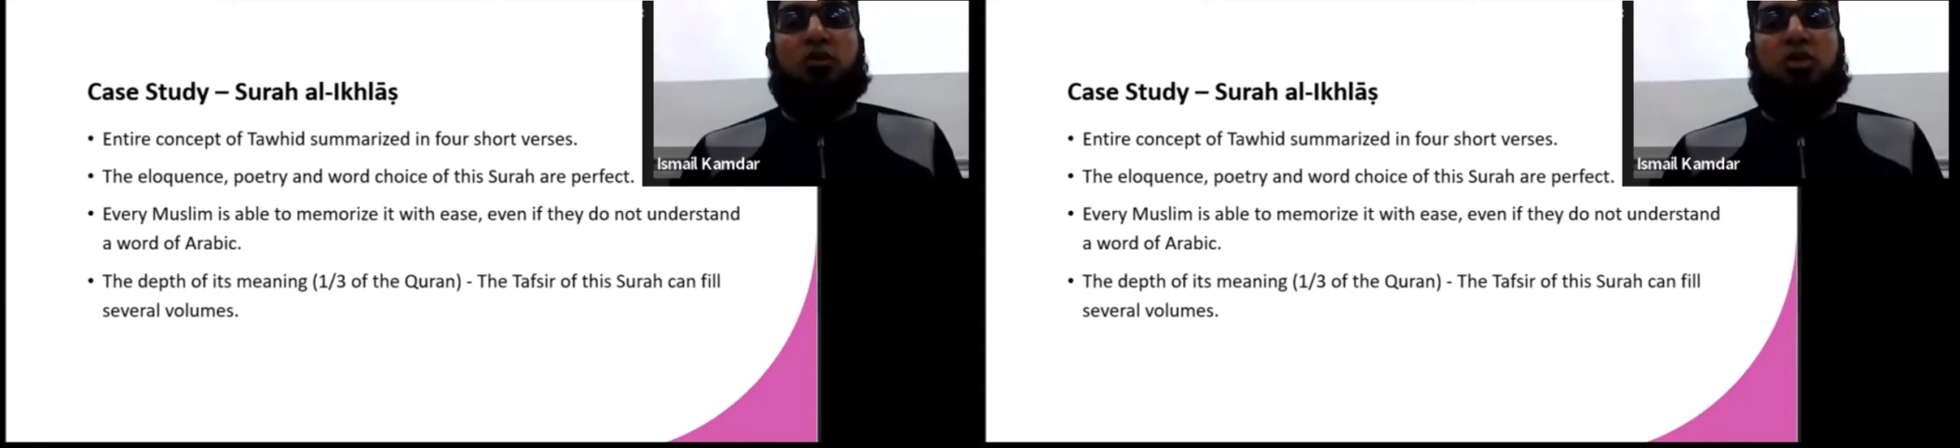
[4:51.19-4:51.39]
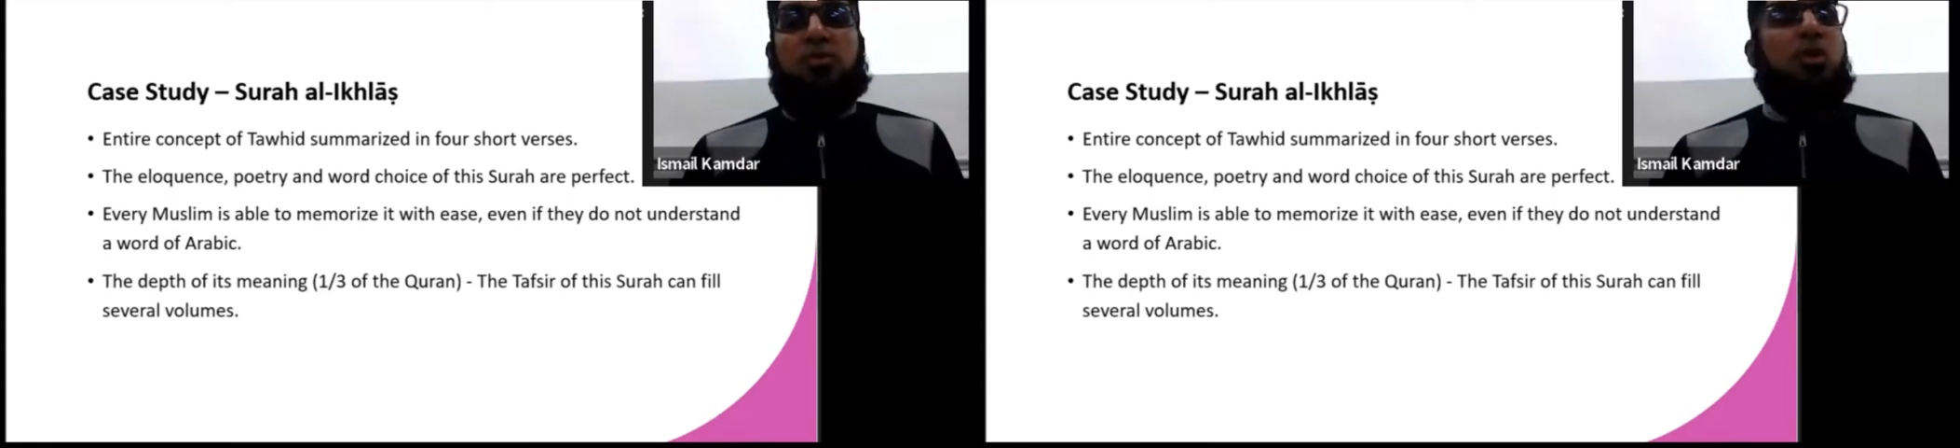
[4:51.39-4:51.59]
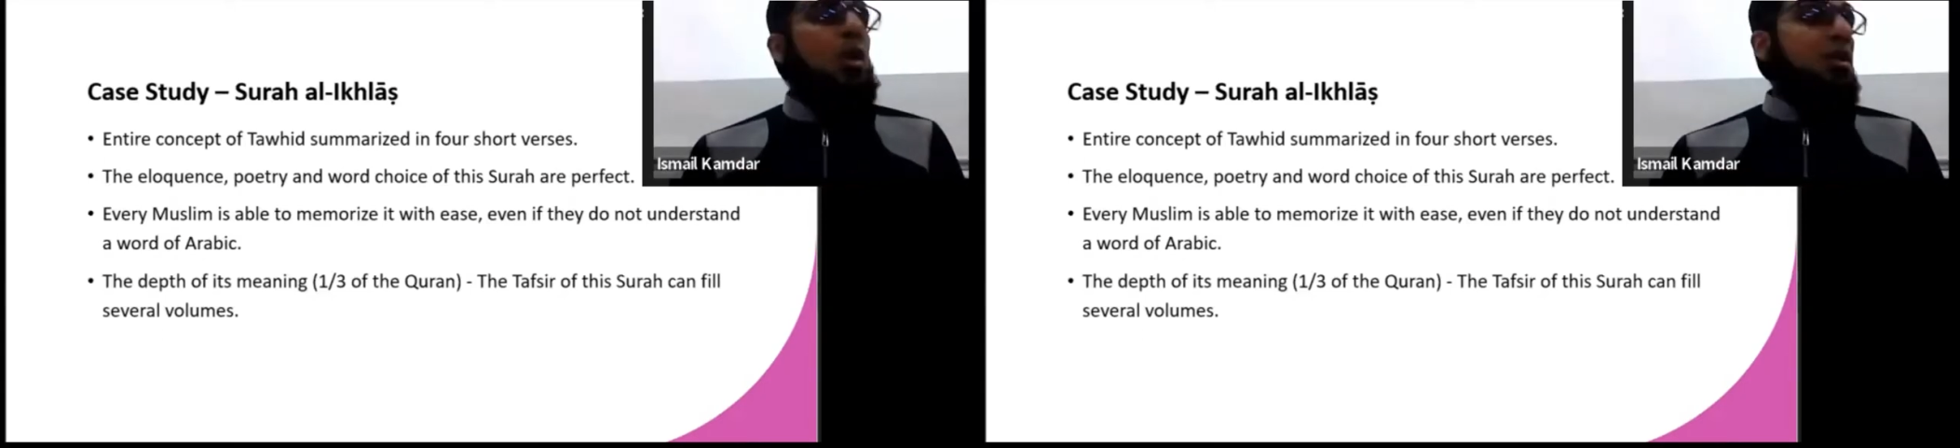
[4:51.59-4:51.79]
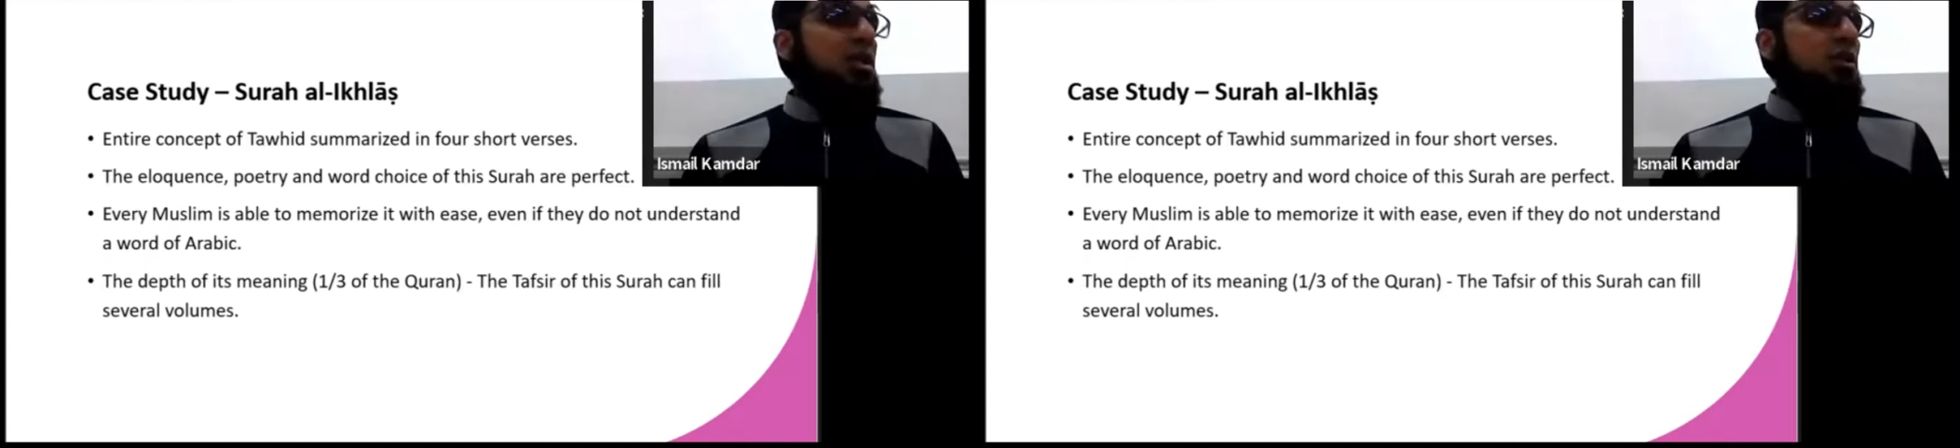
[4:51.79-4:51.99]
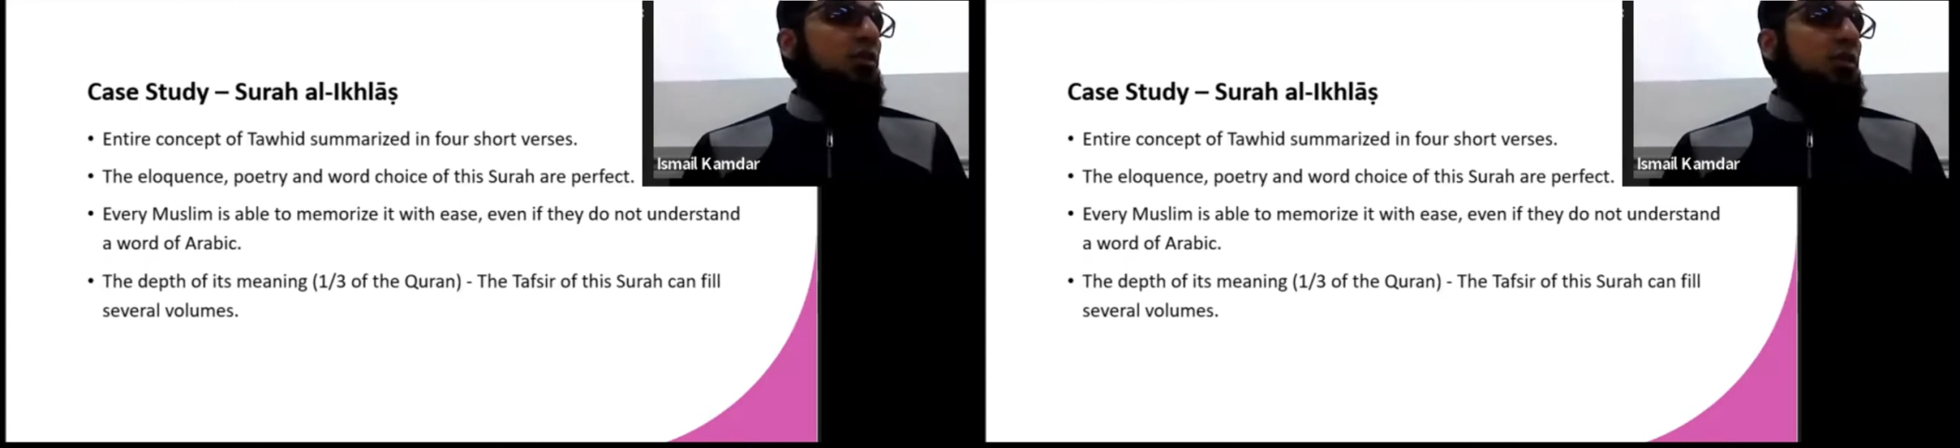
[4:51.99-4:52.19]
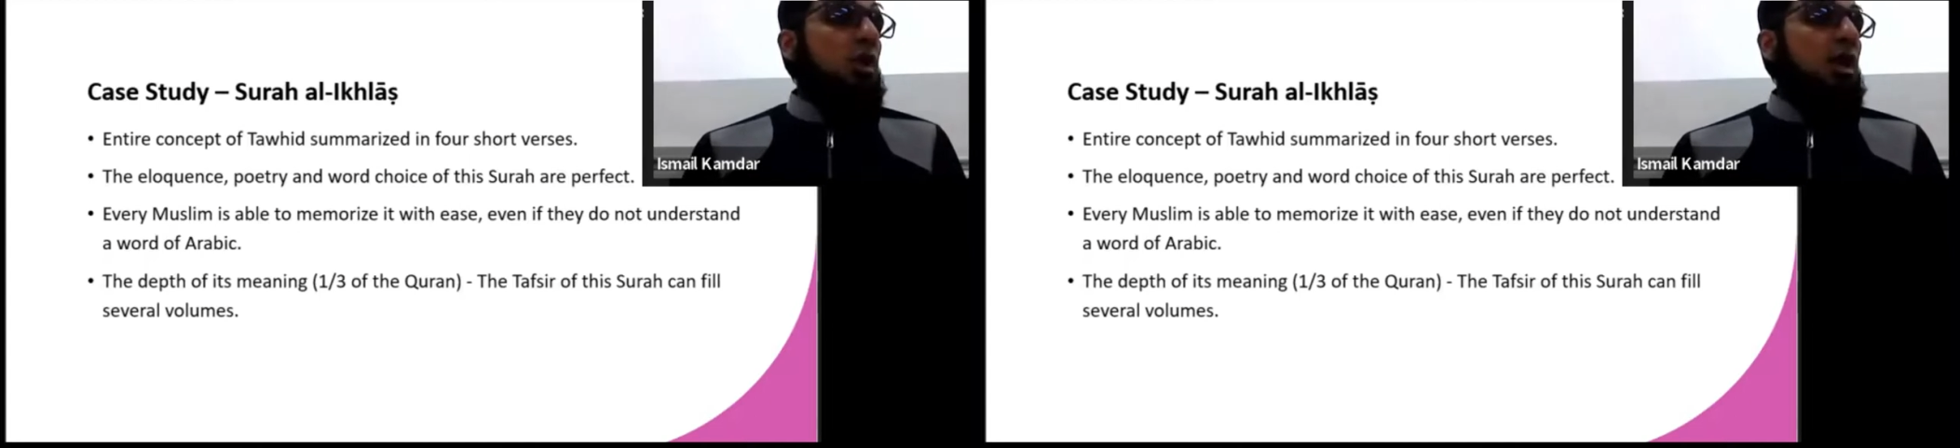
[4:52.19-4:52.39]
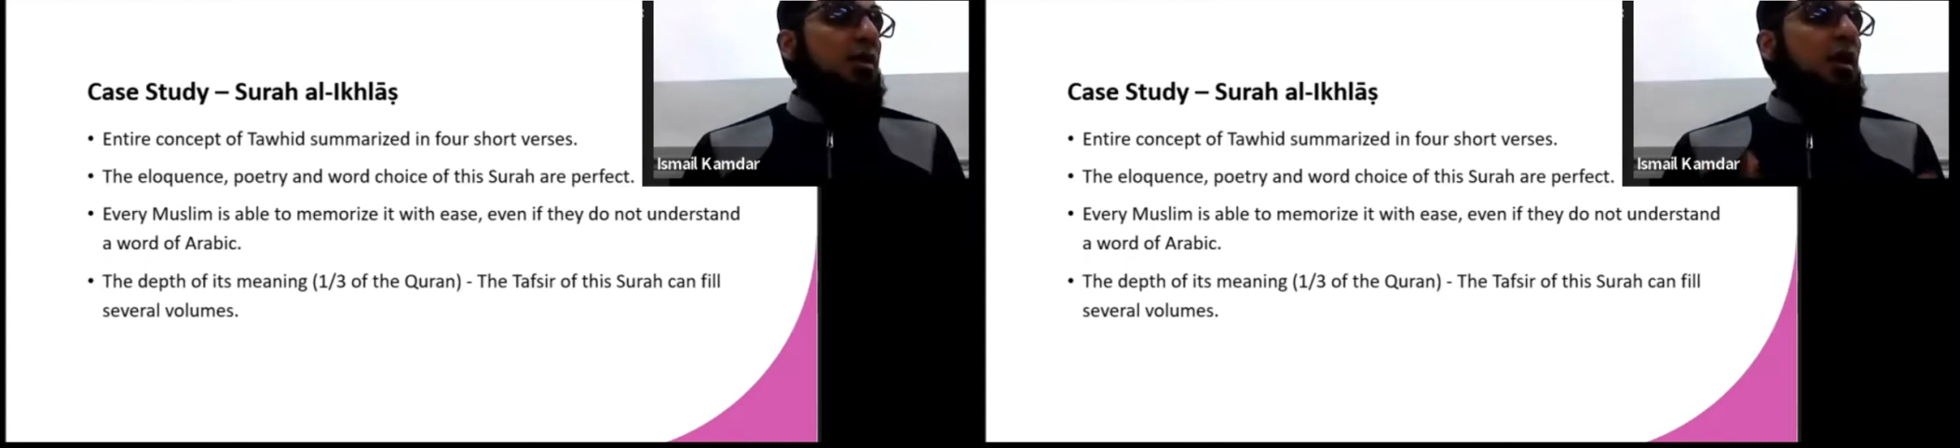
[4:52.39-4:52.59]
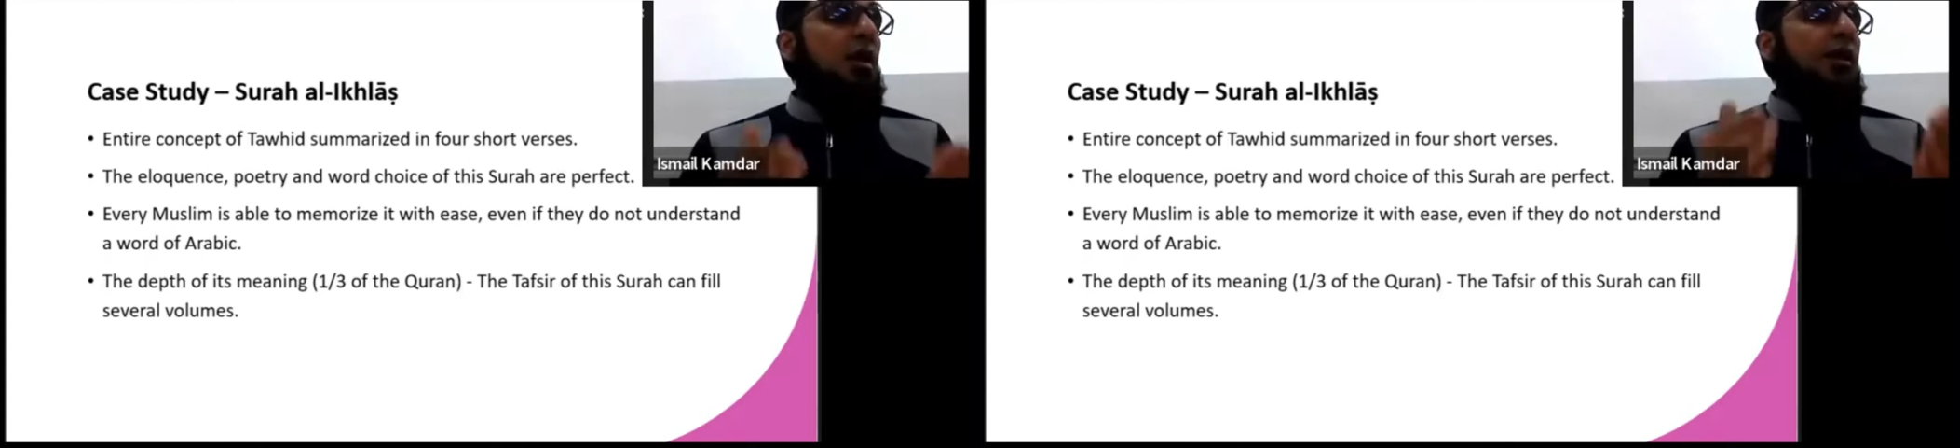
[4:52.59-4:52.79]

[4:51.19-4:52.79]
of it being one third of the Quran.